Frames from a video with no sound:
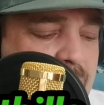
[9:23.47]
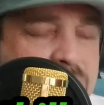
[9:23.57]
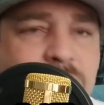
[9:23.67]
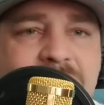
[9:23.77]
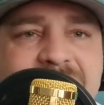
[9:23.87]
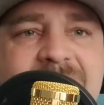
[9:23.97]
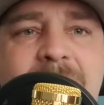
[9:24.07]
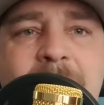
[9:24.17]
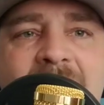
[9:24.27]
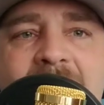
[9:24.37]
And you're listing
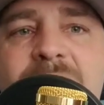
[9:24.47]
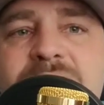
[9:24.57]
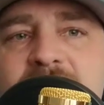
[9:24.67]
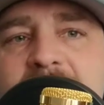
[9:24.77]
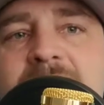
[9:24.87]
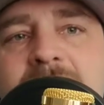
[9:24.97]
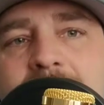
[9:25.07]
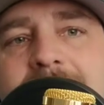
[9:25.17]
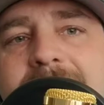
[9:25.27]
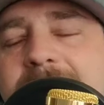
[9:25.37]
them higher than Jalen
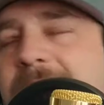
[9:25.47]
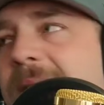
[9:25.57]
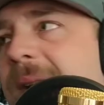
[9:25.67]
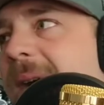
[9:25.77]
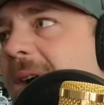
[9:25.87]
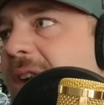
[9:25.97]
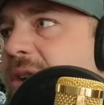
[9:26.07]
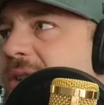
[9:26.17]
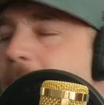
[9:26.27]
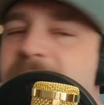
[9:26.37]
Hurts on
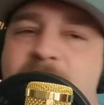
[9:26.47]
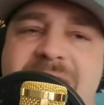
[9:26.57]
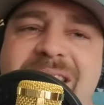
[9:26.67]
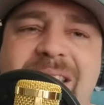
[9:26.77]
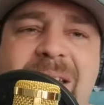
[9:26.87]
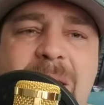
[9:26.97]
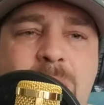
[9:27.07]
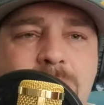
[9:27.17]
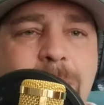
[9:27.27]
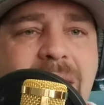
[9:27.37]
your top 40
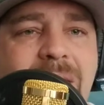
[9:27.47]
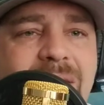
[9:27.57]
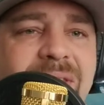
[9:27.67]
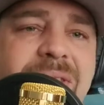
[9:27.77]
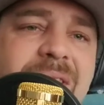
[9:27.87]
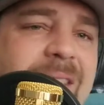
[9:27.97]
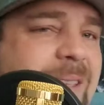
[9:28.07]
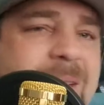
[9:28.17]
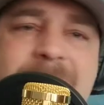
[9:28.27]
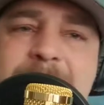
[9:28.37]
quarterback list.
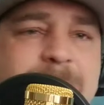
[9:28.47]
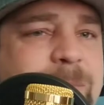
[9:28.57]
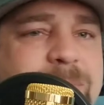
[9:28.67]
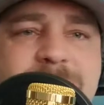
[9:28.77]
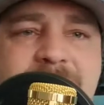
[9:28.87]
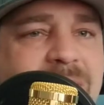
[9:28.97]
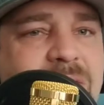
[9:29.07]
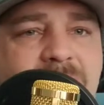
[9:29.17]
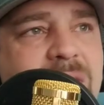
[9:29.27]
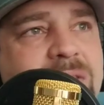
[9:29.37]

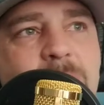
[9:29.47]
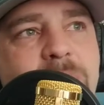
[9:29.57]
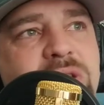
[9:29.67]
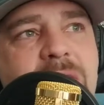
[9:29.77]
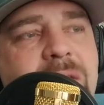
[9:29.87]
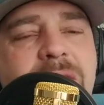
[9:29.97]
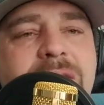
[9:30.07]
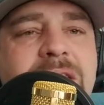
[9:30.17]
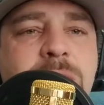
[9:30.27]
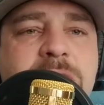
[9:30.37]
That's so much.
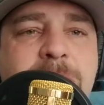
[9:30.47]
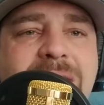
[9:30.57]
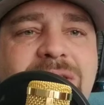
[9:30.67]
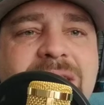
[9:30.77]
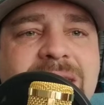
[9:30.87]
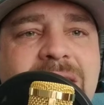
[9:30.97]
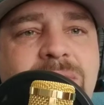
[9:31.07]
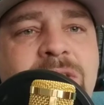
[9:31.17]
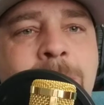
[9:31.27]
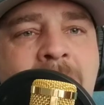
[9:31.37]
The disrespect just
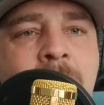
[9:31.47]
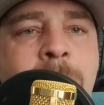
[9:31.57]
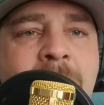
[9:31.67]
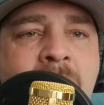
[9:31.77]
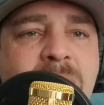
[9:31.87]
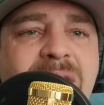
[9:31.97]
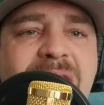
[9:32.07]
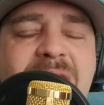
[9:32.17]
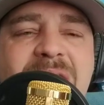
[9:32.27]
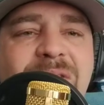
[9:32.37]
continues to mount and mount
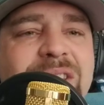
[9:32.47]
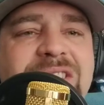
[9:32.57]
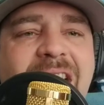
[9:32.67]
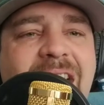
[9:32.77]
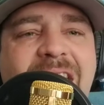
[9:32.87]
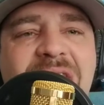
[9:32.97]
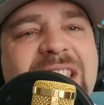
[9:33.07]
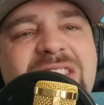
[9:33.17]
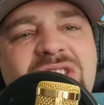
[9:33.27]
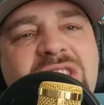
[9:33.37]
for this guy, and I
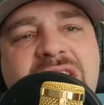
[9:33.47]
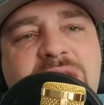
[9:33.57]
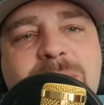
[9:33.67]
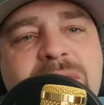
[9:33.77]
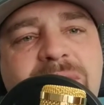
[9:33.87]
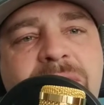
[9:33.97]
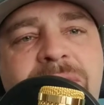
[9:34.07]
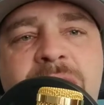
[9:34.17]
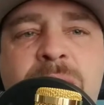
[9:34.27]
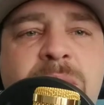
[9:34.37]
think he's just going to use it for
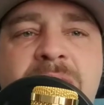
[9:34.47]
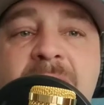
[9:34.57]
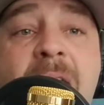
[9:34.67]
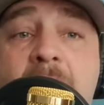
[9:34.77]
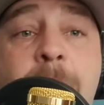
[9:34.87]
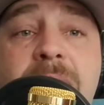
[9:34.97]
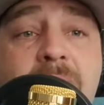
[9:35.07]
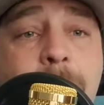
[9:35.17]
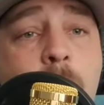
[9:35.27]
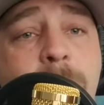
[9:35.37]
fuel.
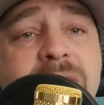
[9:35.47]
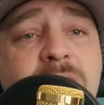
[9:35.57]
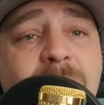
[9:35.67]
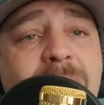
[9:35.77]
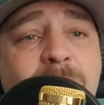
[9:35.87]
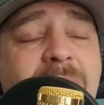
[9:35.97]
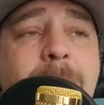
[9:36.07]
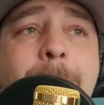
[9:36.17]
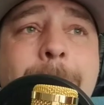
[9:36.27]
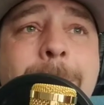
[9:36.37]
I'm hoping so
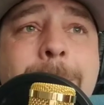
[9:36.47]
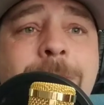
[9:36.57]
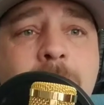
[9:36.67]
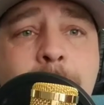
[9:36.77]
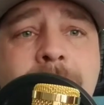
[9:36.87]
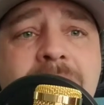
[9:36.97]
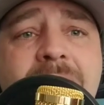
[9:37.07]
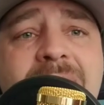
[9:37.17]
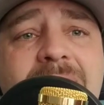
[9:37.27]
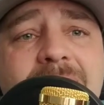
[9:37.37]
anyway. The competitor
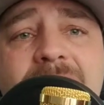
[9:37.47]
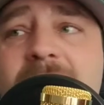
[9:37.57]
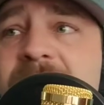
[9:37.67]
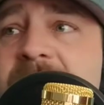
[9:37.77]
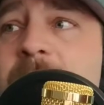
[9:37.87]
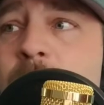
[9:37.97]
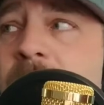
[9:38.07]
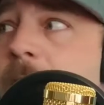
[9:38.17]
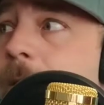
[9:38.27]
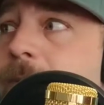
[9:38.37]
that he is, I think he
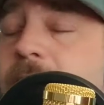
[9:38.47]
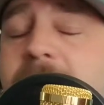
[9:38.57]
will.